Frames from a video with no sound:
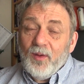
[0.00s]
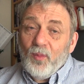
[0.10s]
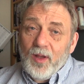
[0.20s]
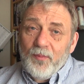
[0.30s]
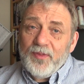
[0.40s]

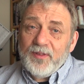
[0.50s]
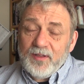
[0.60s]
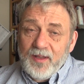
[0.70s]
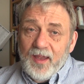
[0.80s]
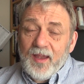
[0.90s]
Well,
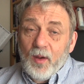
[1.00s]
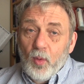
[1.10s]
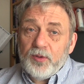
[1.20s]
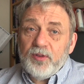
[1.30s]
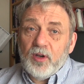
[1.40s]
today I
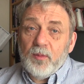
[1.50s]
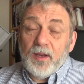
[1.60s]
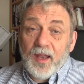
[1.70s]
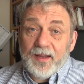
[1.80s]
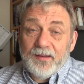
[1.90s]
want to talk about
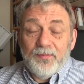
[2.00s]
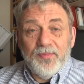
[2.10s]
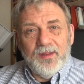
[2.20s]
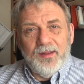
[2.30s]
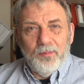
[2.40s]
light,
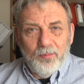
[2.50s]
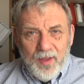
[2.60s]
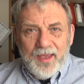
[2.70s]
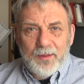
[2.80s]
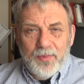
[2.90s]

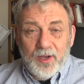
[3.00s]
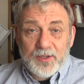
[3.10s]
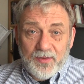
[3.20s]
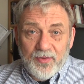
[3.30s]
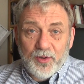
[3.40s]
mainly
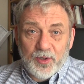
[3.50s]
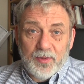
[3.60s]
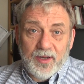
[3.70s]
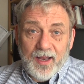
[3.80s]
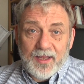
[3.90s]
because I forgot
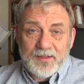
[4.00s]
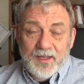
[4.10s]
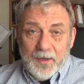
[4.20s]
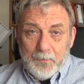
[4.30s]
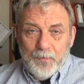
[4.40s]
about it last
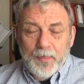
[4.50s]
time.